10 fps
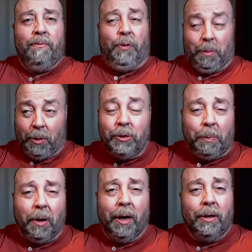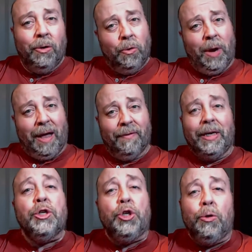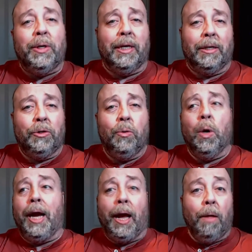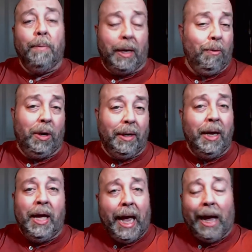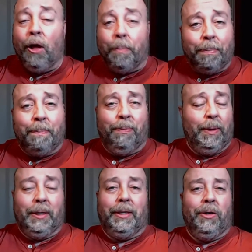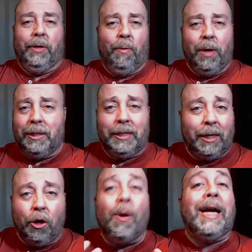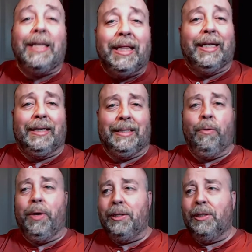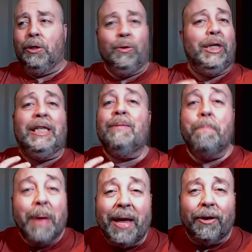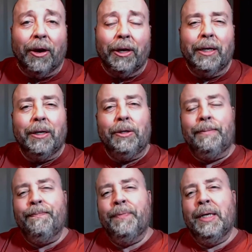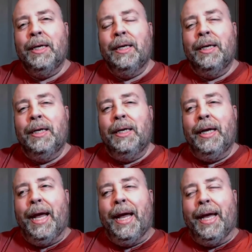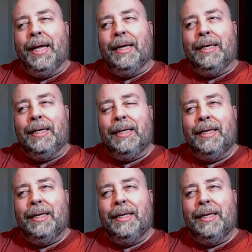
for the most part, who have an issue with us, who want to help, want help. Uh, you know, they want us to correct things. They want us to do things better. You know, and